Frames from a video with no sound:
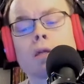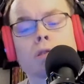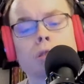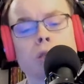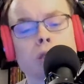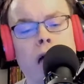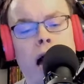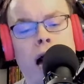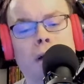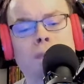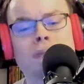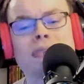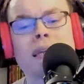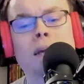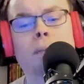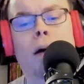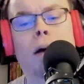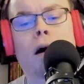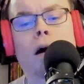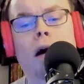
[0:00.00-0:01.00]
drops
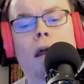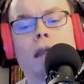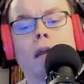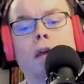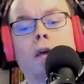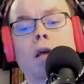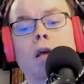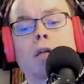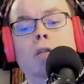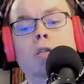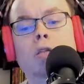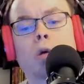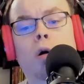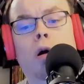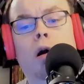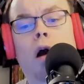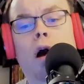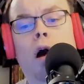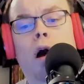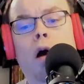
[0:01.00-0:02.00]
him on to a
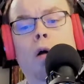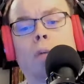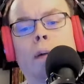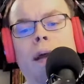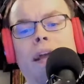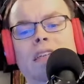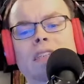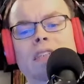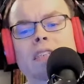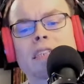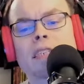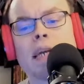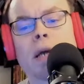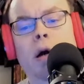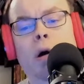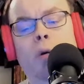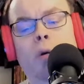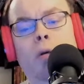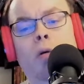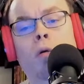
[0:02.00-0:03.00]
car
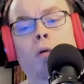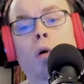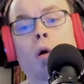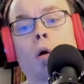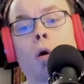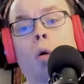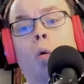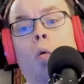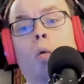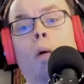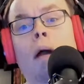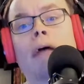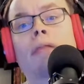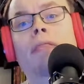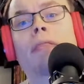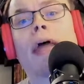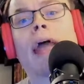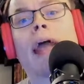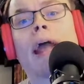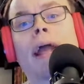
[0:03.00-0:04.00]
windshield
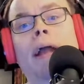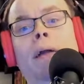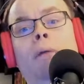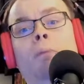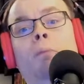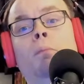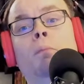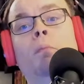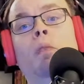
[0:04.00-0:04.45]
with a